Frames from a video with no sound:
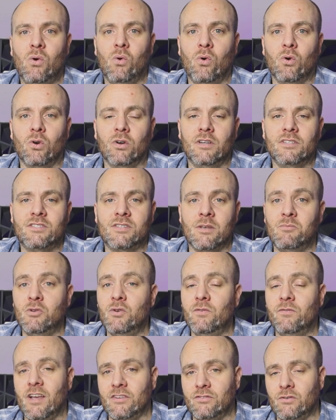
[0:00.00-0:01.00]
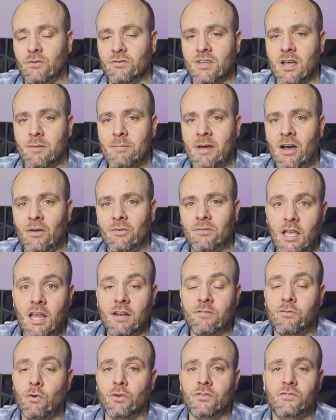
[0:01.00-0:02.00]
or some new vessels come out.
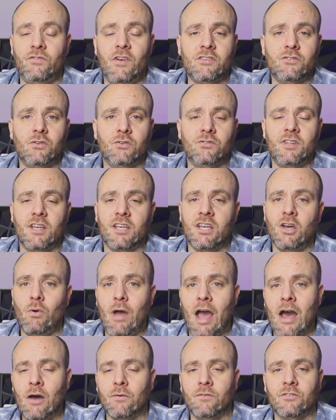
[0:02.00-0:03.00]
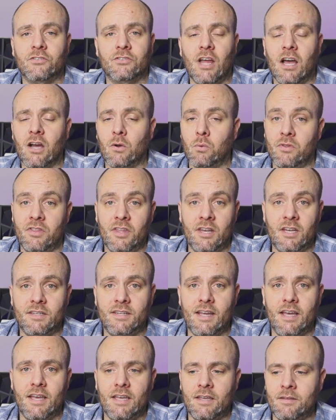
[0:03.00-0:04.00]
And of course, vessels that go out of stock within a
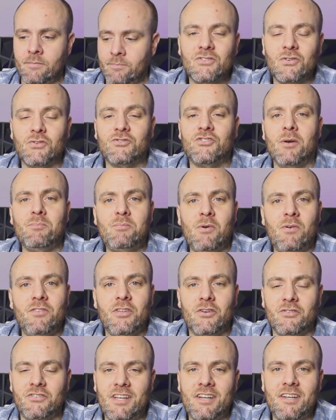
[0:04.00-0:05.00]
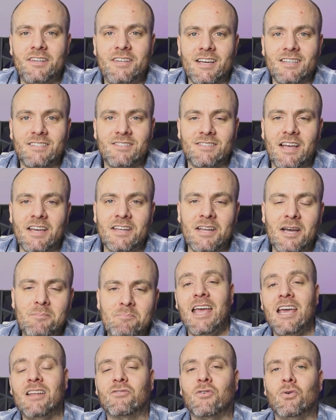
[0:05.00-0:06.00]
day. So jump over there, send a text, sign
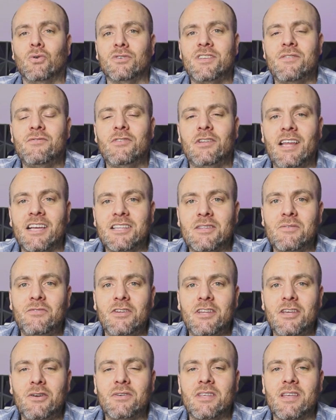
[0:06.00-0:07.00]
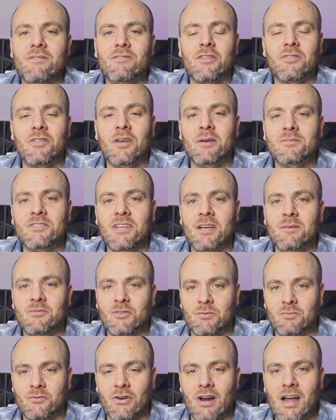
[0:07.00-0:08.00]
up. And of course, if you liked the video, give it a thumbs up,
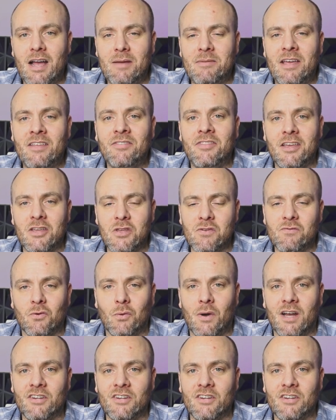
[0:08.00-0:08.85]
subscribe, and thank you for